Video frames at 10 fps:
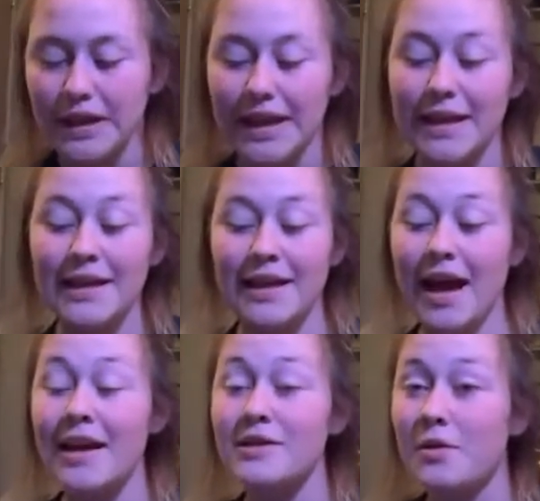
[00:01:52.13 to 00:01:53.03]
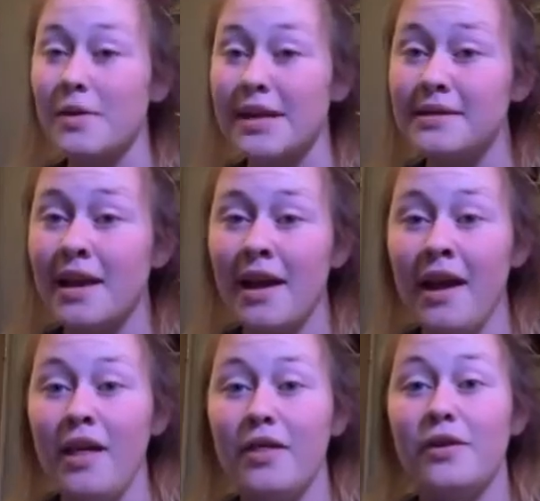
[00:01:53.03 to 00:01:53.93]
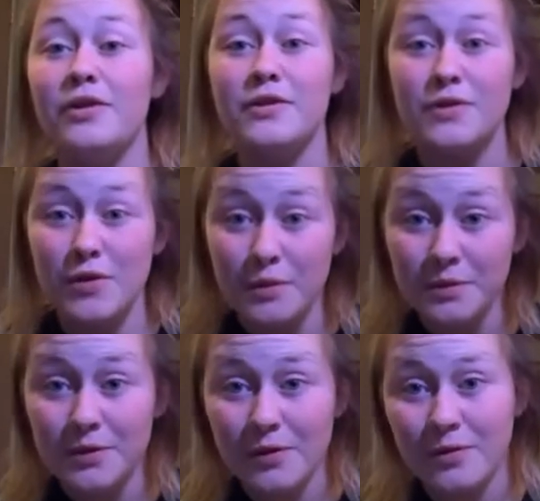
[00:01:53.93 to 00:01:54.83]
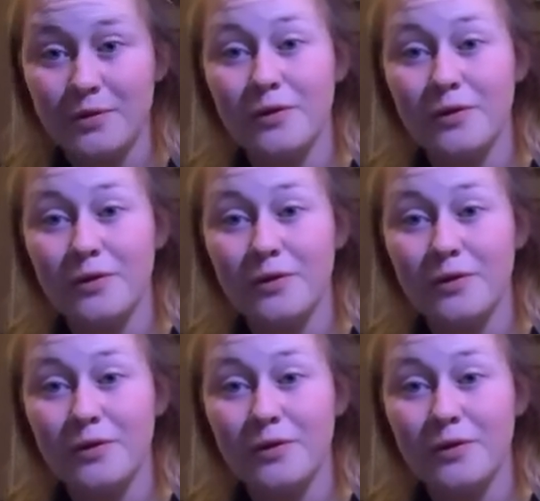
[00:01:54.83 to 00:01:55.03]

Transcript: And then, as always, there's Tombstone